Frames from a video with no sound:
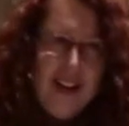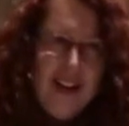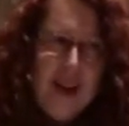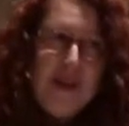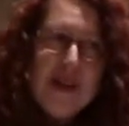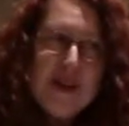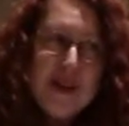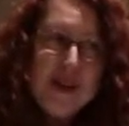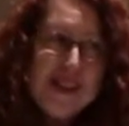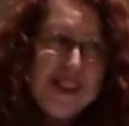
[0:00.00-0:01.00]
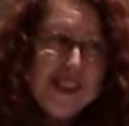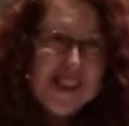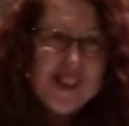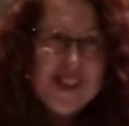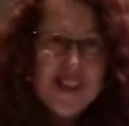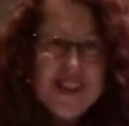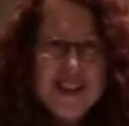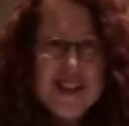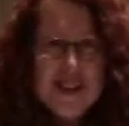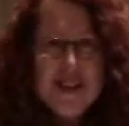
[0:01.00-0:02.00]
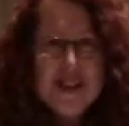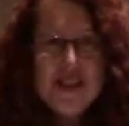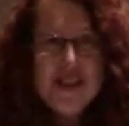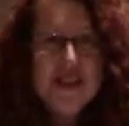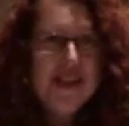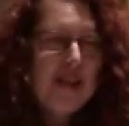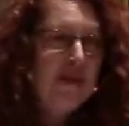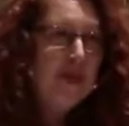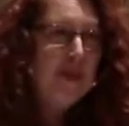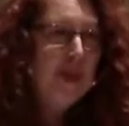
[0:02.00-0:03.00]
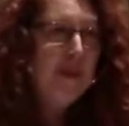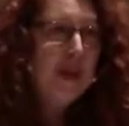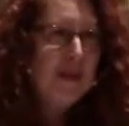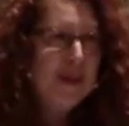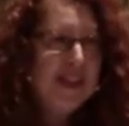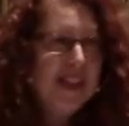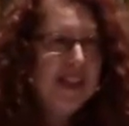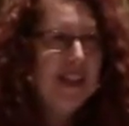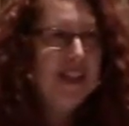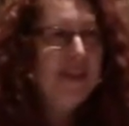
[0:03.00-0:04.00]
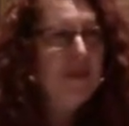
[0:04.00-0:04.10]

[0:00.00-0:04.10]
I'm encouraging you to come to a Bible study.